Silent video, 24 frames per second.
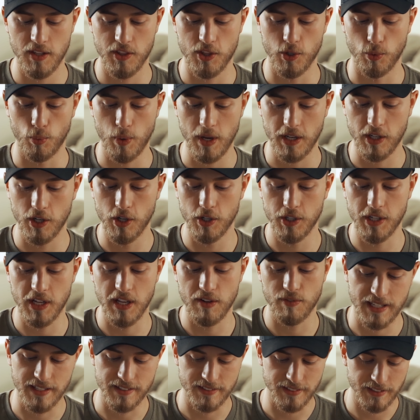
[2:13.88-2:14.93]
The Wick
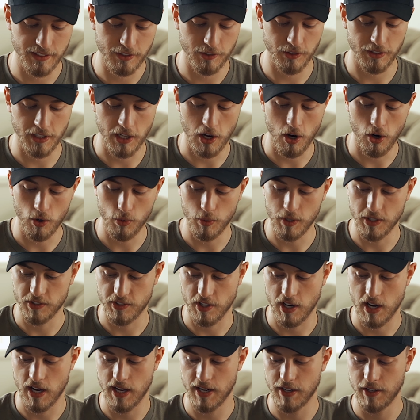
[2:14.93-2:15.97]
Hoody is literally always
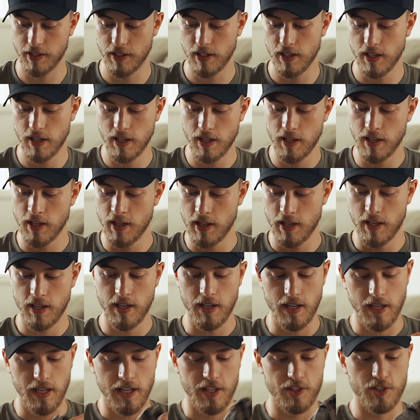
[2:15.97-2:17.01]
on.
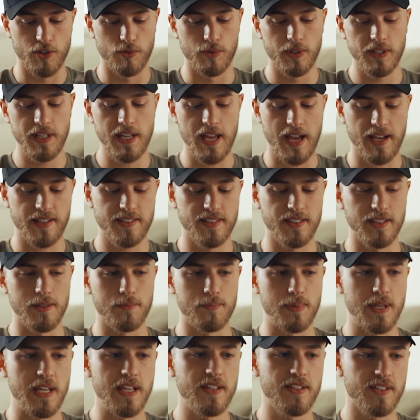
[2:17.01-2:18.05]
It's a really excellent
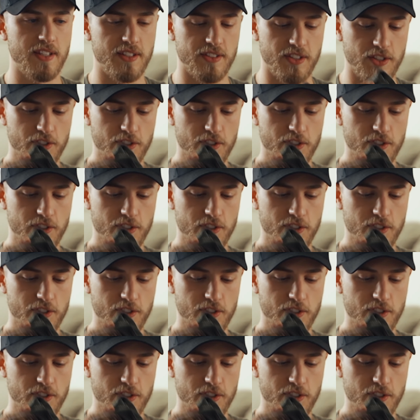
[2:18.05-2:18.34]
piece because